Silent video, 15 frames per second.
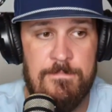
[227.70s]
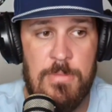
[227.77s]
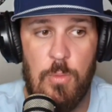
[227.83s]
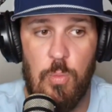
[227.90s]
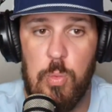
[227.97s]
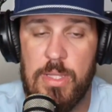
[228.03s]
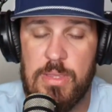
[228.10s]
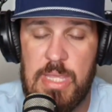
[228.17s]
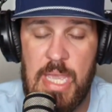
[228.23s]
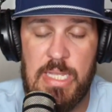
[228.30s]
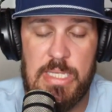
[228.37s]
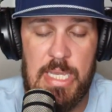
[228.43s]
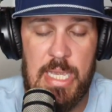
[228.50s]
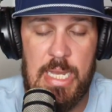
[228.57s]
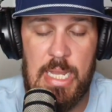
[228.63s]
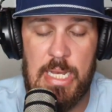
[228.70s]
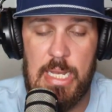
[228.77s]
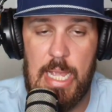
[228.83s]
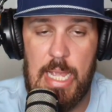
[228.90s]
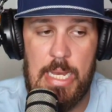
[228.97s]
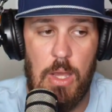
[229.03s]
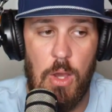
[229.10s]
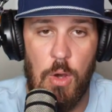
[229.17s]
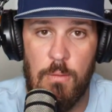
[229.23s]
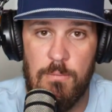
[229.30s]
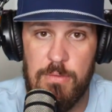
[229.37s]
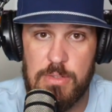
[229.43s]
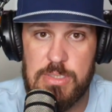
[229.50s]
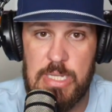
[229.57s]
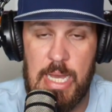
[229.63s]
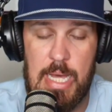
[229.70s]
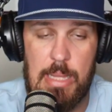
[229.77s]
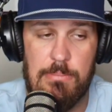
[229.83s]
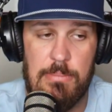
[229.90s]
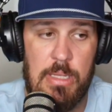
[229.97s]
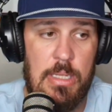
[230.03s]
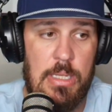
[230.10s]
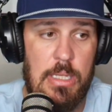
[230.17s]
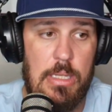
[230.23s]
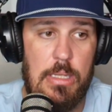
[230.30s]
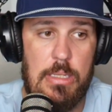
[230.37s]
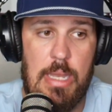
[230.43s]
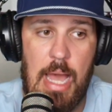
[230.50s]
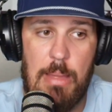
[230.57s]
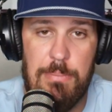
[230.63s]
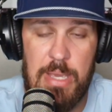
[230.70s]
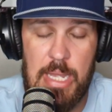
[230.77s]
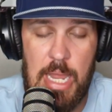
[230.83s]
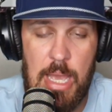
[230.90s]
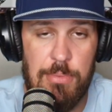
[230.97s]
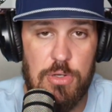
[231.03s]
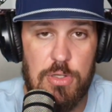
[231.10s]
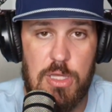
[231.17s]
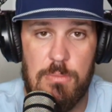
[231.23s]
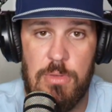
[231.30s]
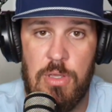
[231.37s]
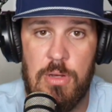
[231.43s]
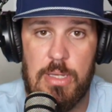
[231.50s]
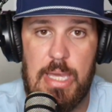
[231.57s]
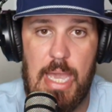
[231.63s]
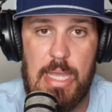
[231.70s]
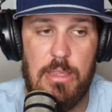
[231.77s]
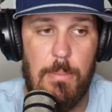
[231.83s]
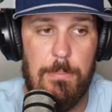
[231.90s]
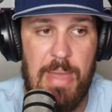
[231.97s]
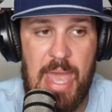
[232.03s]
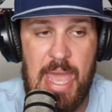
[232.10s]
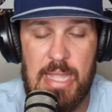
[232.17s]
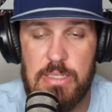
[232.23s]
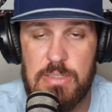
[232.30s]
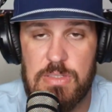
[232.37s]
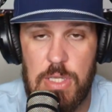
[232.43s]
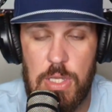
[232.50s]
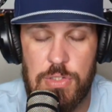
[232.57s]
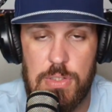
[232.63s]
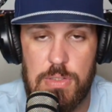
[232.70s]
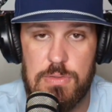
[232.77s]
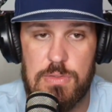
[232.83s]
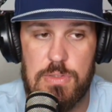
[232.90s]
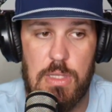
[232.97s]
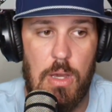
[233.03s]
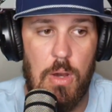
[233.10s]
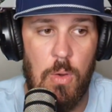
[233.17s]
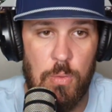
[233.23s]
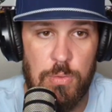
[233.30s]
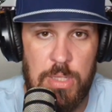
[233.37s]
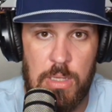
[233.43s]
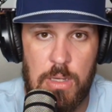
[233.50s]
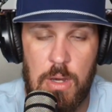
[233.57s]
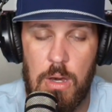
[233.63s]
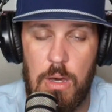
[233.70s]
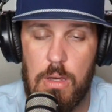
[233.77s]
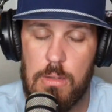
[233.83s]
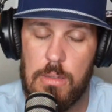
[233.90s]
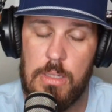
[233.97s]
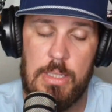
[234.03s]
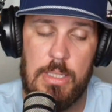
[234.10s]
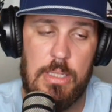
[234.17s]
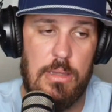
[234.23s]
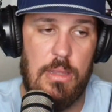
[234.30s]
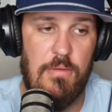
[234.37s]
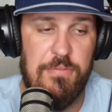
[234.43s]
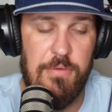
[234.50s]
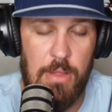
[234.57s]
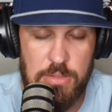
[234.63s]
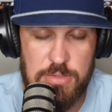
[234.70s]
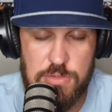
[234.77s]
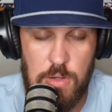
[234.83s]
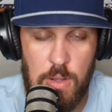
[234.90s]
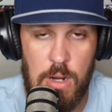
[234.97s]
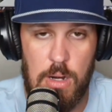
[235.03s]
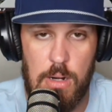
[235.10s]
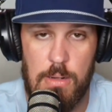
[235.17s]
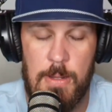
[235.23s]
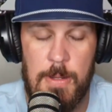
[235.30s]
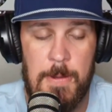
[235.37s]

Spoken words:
What they did in overtime, not being able to communicate, the bad decisions, the holding call, the false start,